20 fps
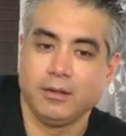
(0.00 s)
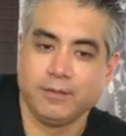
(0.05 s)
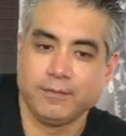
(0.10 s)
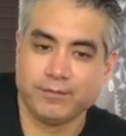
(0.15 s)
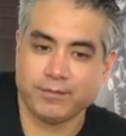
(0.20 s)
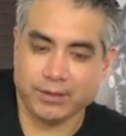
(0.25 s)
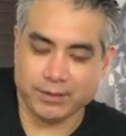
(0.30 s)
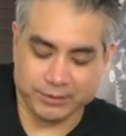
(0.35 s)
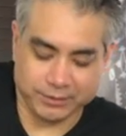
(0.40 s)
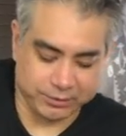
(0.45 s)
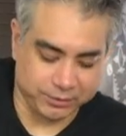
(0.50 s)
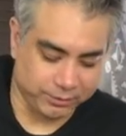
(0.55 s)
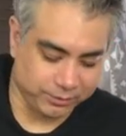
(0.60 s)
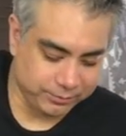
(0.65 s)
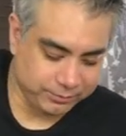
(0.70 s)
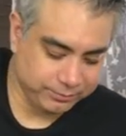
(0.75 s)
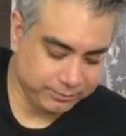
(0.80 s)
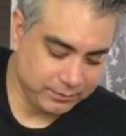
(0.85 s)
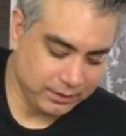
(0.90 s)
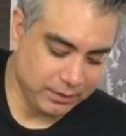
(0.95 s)
Very cool.
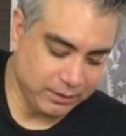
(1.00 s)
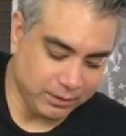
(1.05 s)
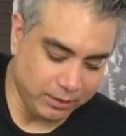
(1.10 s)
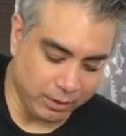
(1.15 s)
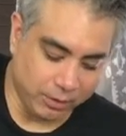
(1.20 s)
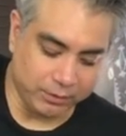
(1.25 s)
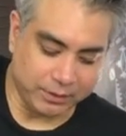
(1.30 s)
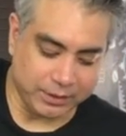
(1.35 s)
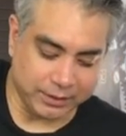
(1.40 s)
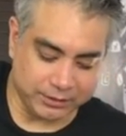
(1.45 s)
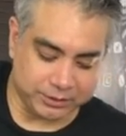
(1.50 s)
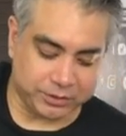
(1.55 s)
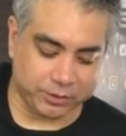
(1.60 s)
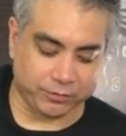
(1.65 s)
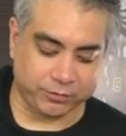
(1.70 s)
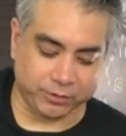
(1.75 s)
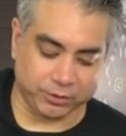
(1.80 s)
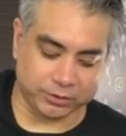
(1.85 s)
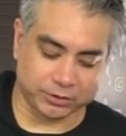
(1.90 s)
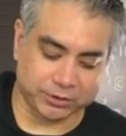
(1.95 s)
Okay, so
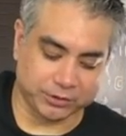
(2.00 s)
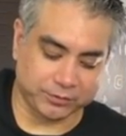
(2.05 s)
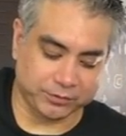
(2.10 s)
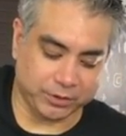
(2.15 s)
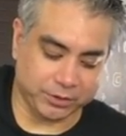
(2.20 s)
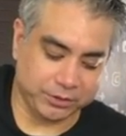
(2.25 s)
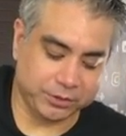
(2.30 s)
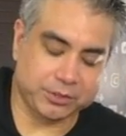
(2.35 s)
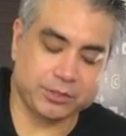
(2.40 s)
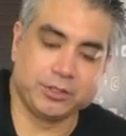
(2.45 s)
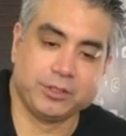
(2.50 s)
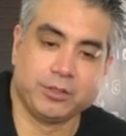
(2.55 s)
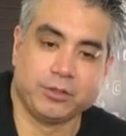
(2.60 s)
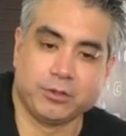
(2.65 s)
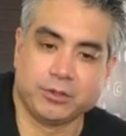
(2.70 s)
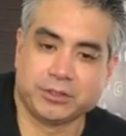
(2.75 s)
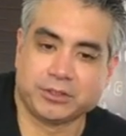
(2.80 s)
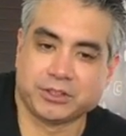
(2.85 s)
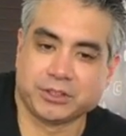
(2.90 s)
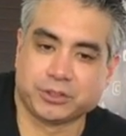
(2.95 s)
first of all, you're going to
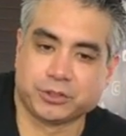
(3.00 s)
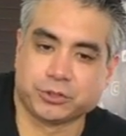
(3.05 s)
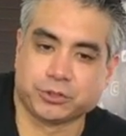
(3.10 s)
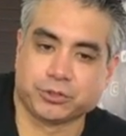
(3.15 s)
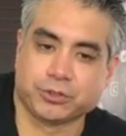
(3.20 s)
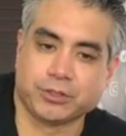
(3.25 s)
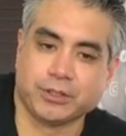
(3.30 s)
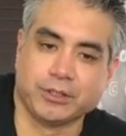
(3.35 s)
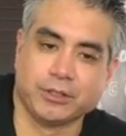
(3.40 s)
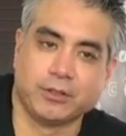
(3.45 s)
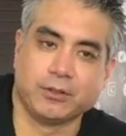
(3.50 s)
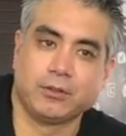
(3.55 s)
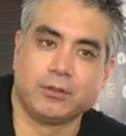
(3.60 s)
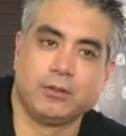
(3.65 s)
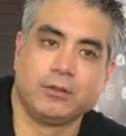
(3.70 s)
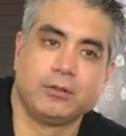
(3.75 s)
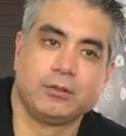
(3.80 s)
notice this trill.